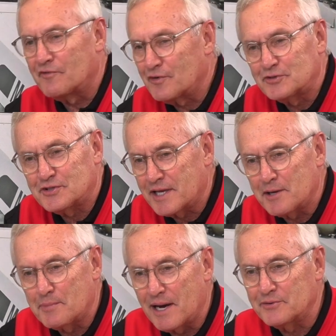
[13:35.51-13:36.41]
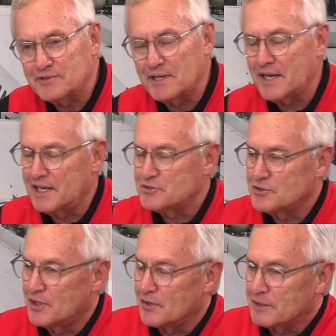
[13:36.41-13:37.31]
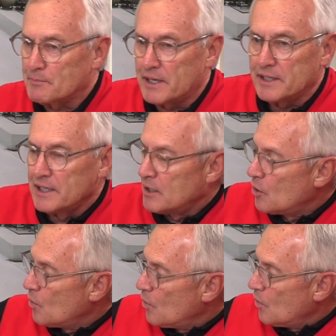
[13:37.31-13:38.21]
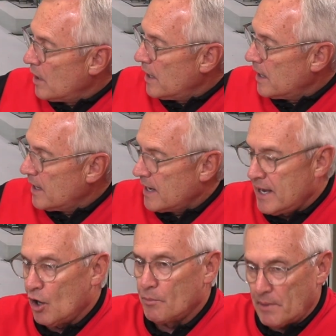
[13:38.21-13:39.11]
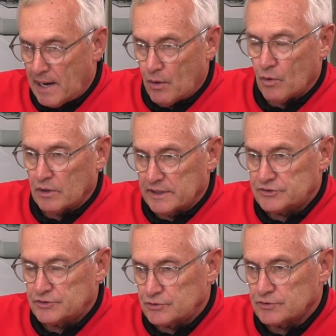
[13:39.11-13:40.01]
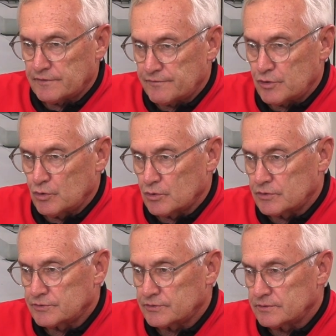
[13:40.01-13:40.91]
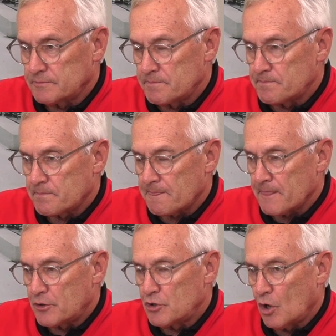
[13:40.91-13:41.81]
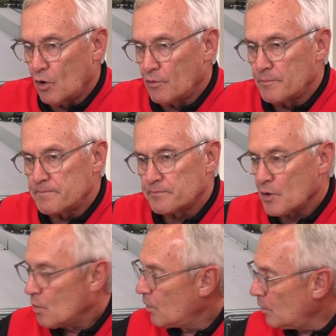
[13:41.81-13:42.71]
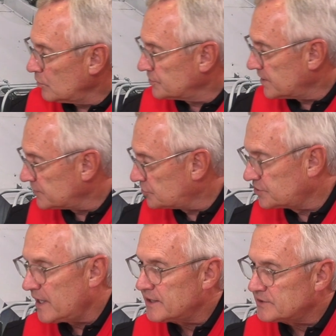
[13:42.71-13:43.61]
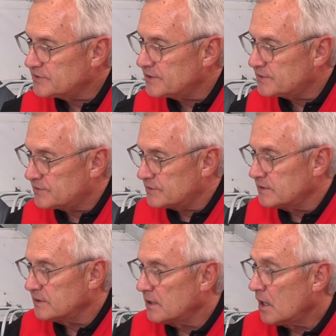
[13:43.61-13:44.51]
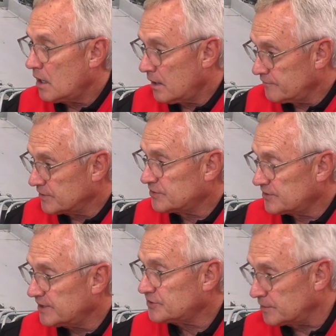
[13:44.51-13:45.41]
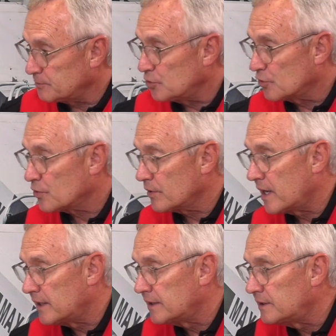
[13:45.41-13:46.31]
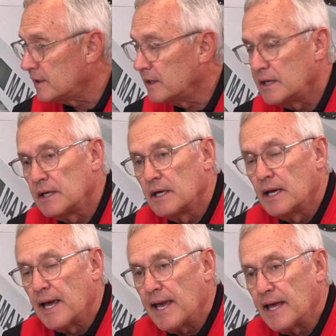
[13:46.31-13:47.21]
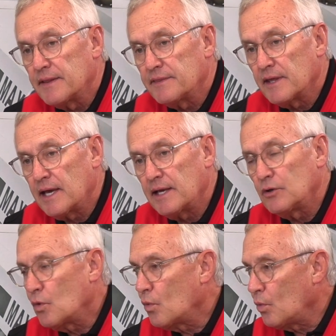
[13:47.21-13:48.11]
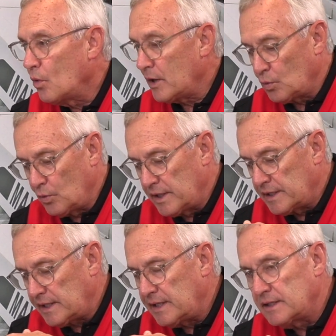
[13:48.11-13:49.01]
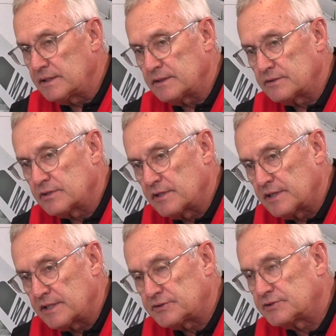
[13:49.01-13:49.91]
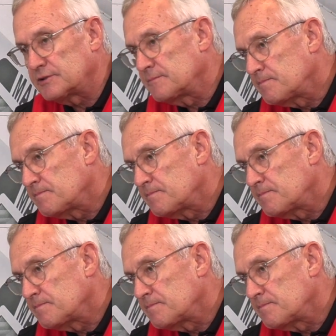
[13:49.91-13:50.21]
first thing about engineering, but help our listeners and viewers know what was the genesis of the system you created, and then what went into this